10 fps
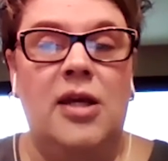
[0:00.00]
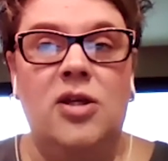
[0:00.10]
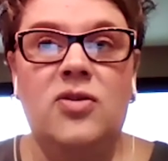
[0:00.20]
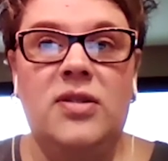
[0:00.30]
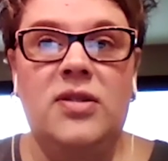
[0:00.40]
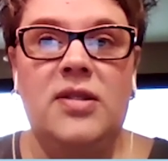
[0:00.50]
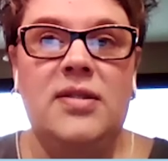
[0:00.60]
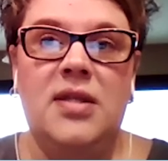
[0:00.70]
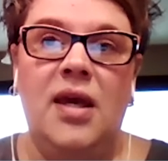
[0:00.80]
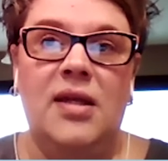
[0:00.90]
I used to
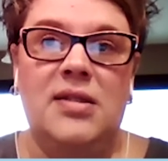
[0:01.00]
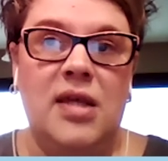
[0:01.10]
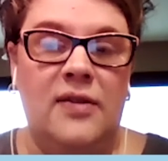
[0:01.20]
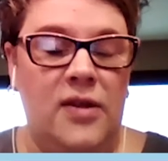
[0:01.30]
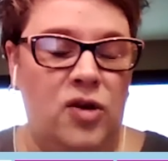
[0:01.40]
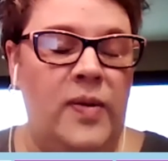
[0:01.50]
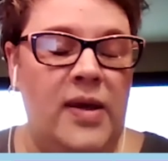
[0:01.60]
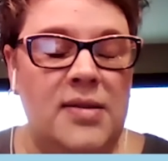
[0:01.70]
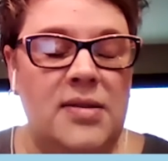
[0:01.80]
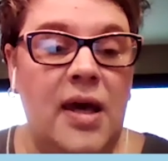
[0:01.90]
say it's like the
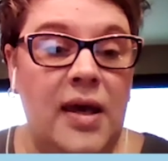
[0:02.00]
UPS guy